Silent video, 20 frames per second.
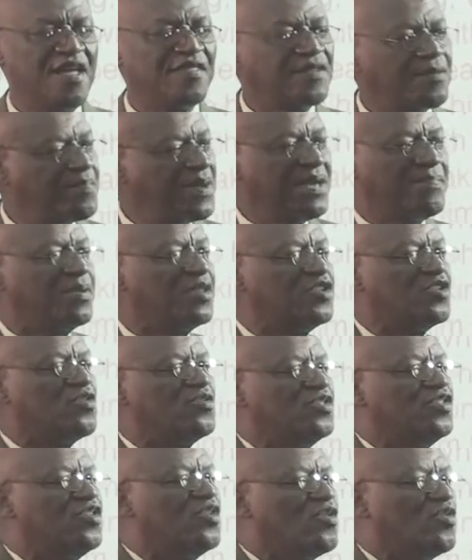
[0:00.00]
the people
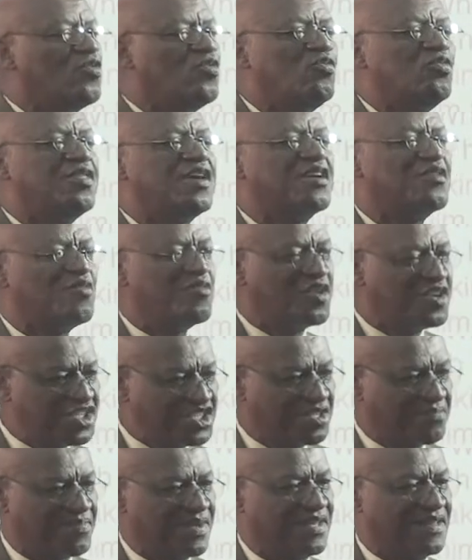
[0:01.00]
don't know who they're
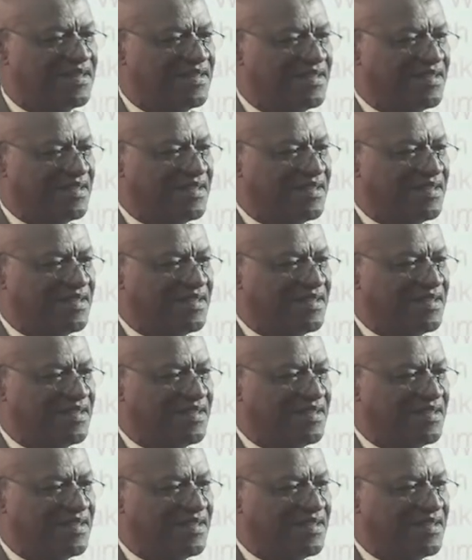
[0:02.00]
worshiping.